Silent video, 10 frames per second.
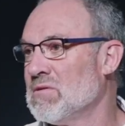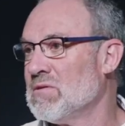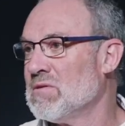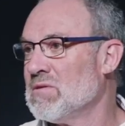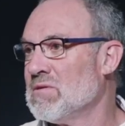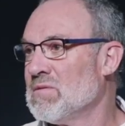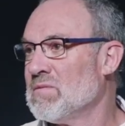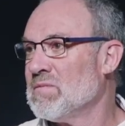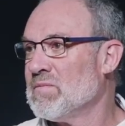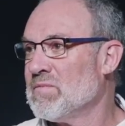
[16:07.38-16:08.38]

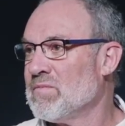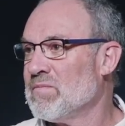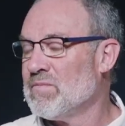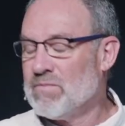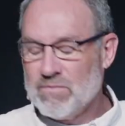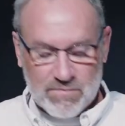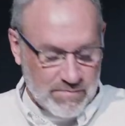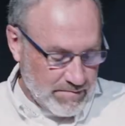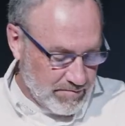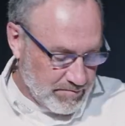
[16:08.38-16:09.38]

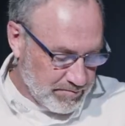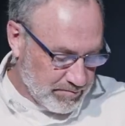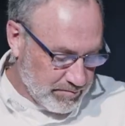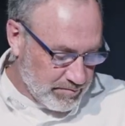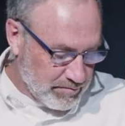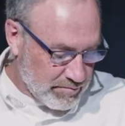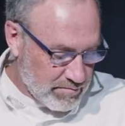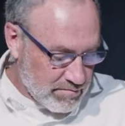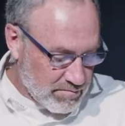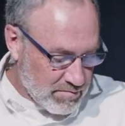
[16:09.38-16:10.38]

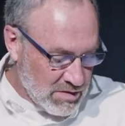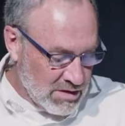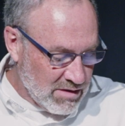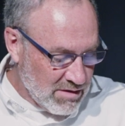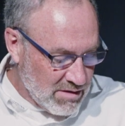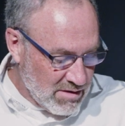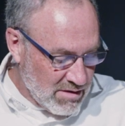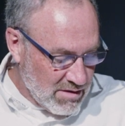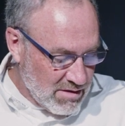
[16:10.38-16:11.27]
Nobody speaks.